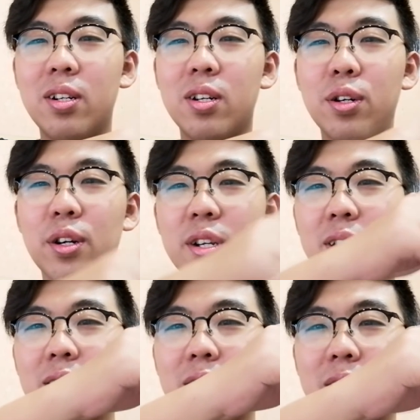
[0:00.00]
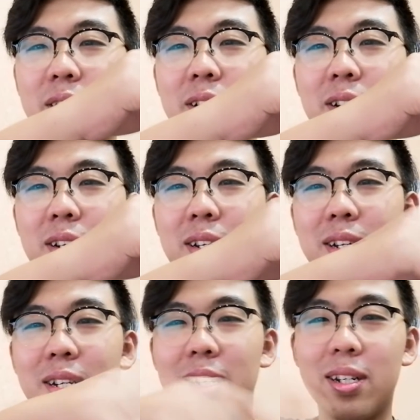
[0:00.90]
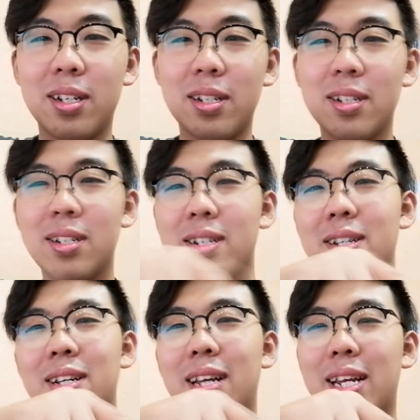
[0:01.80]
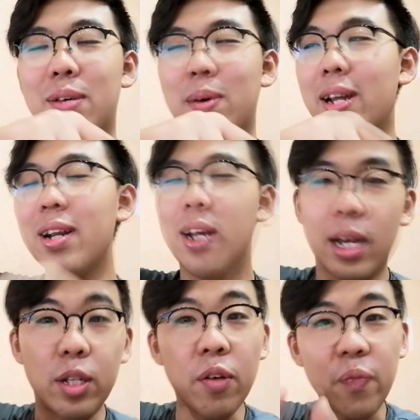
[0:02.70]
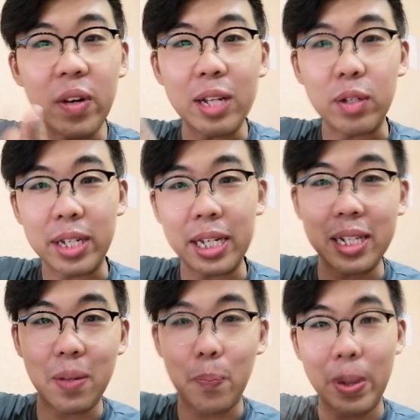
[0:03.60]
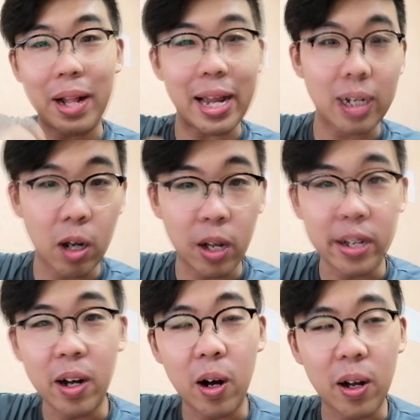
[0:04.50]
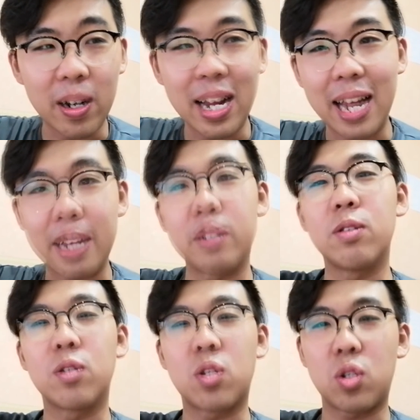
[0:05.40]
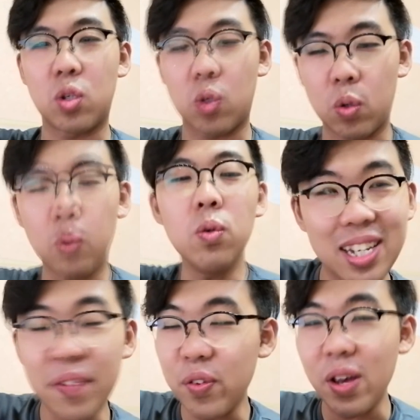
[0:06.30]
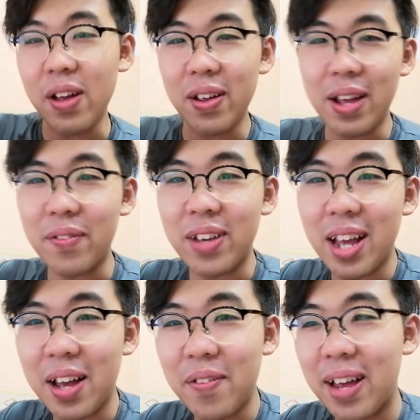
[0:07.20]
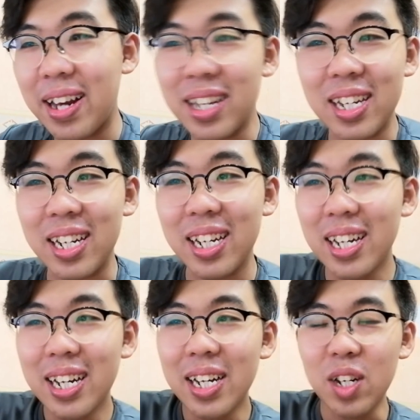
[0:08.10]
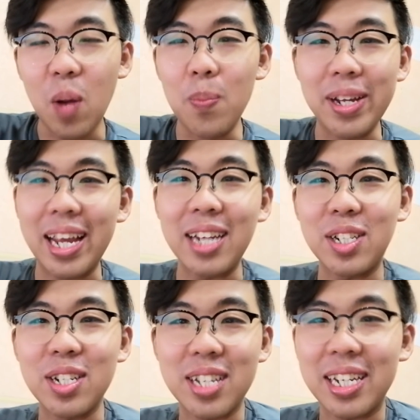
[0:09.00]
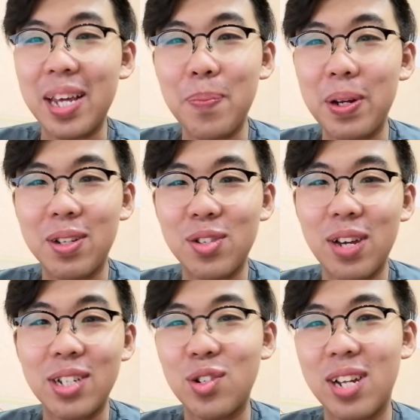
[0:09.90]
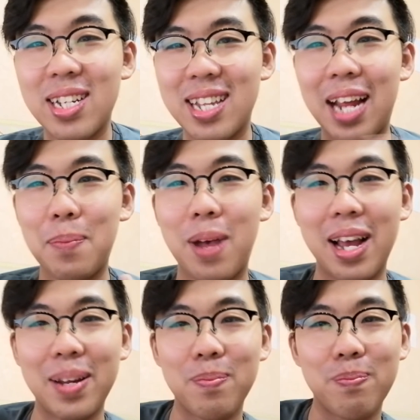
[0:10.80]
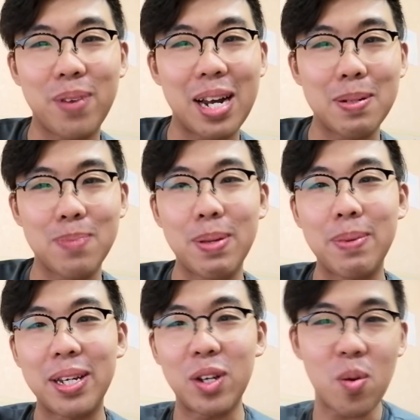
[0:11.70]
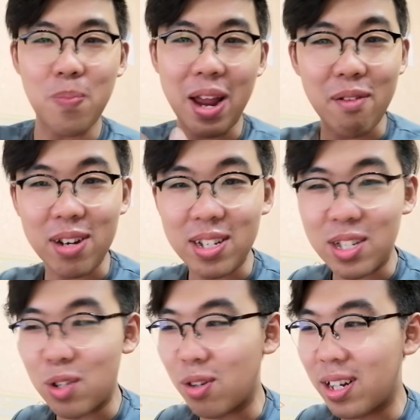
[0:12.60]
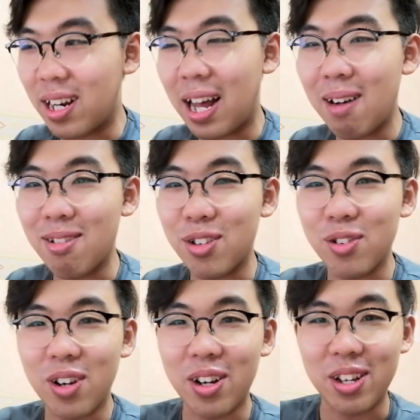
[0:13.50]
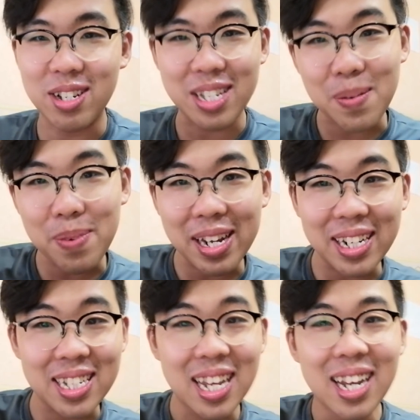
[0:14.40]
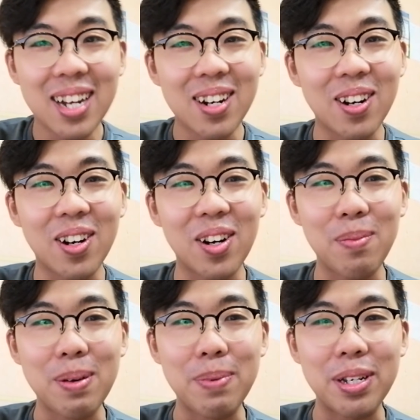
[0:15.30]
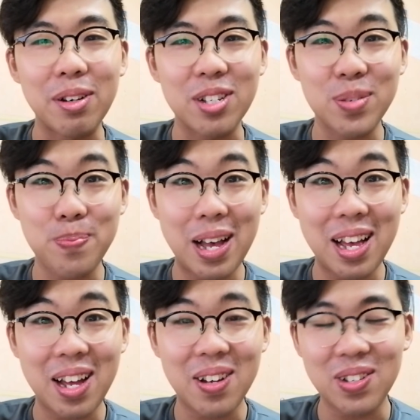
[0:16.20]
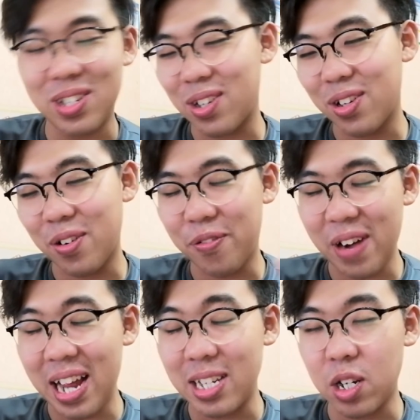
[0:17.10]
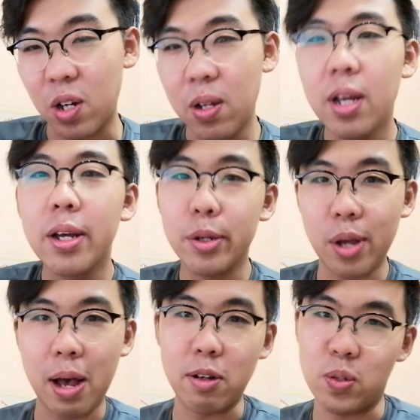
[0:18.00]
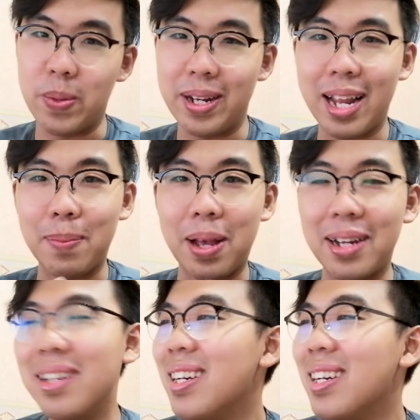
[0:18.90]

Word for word: or here, uh, anywhere. And don't forget to hit the bell icon on and also, if you ever have any complications in keeping your tarantulas like mine. Perhaps maybe your parents don't allow you or your siblings or maybe your spouse or your friends or your housemate like mine